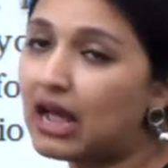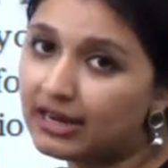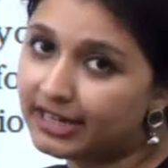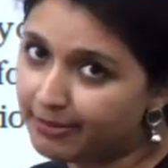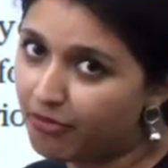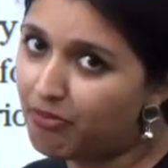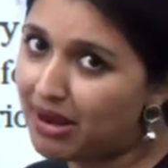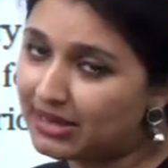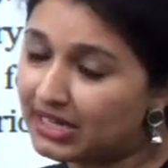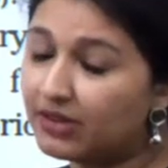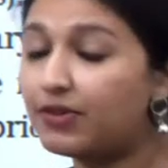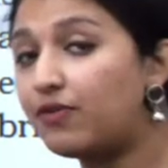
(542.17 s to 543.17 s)
naal type of
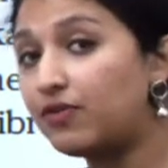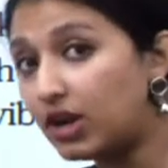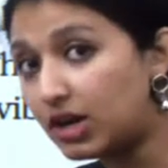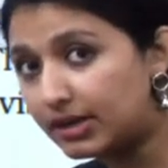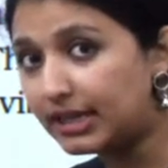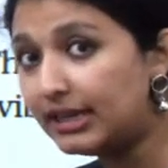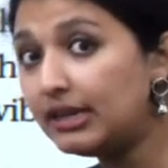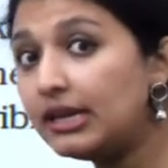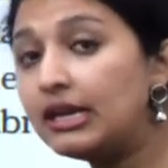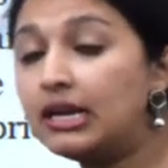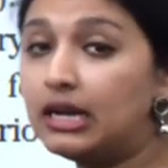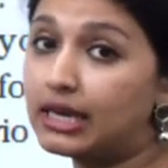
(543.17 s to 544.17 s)
bacteria we have learnt in
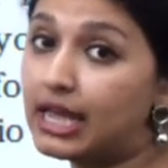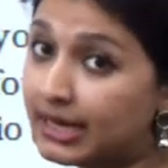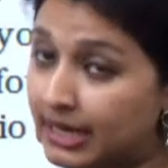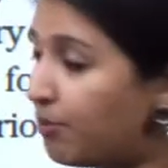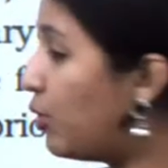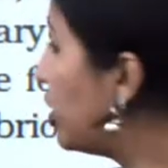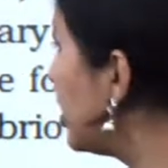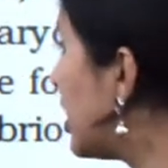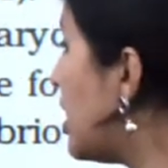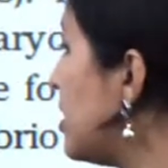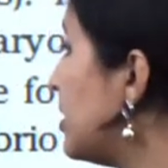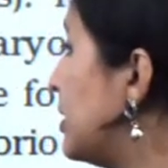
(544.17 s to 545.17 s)
kingdom
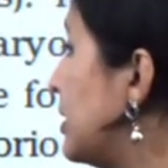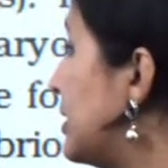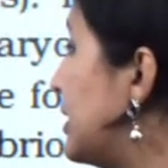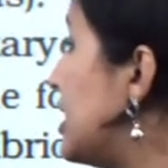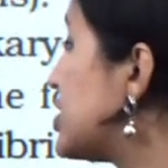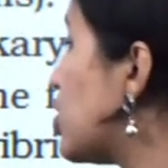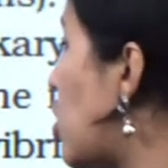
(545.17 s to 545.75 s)
monira. Yes,